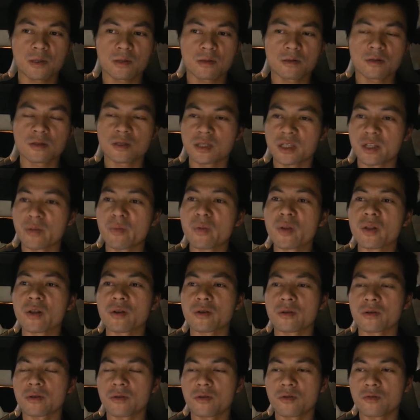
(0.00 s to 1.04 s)

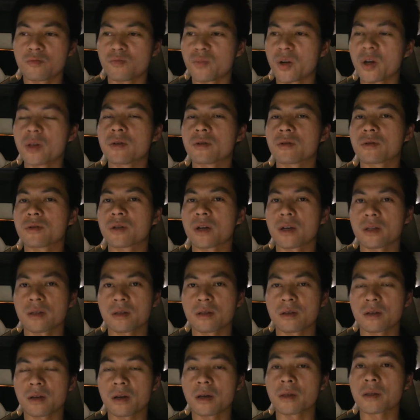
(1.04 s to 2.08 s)
similar or better than
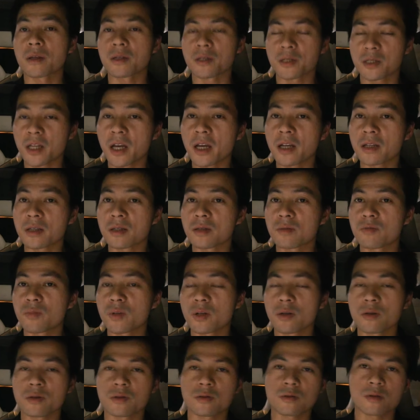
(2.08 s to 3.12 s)
an estate,
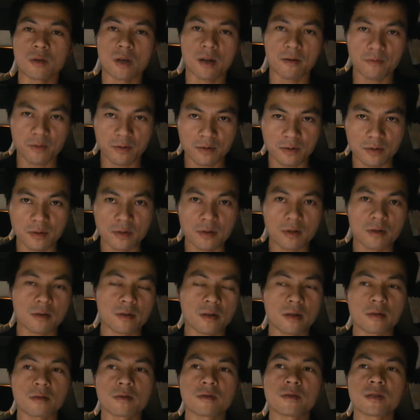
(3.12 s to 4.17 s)
because you have the, the
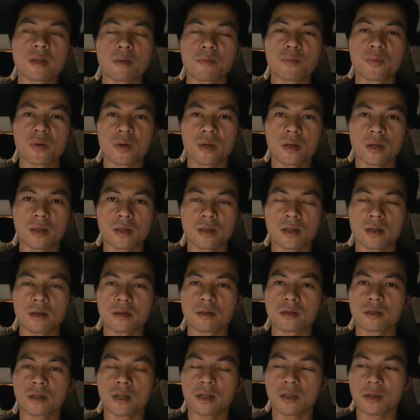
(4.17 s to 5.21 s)
dip in there.
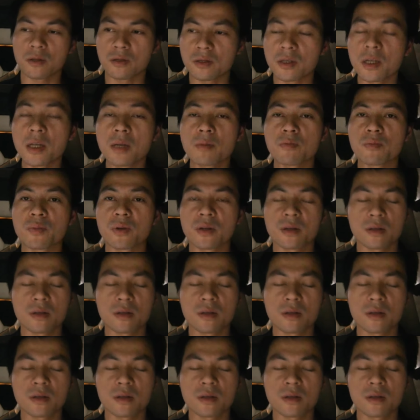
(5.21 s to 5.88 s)
It's kind of deep.